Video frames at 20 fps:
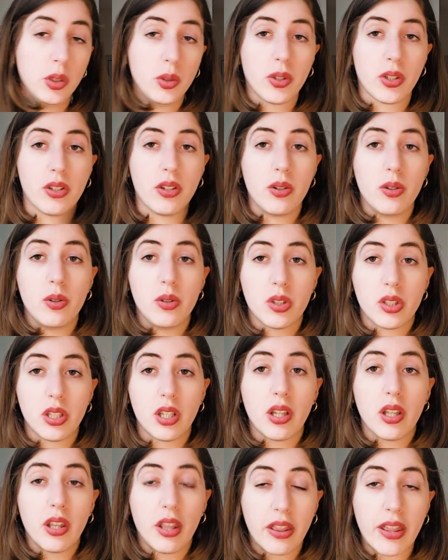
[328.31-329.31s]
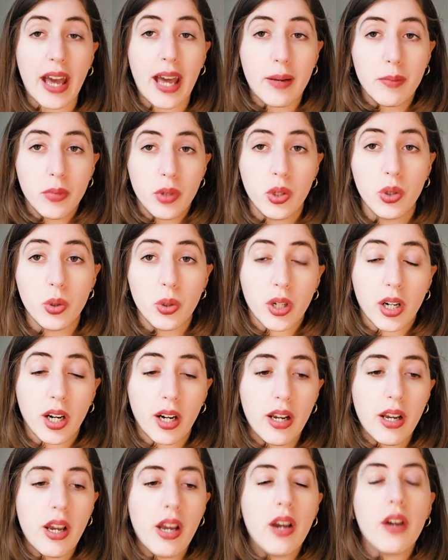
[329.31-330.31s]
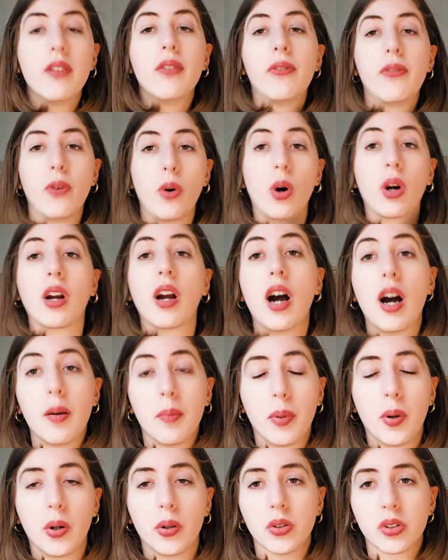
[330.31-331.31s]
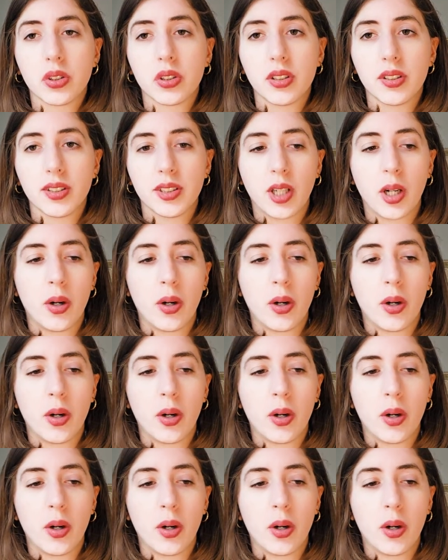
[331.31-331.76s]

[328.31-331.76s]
you can use that manure for compost.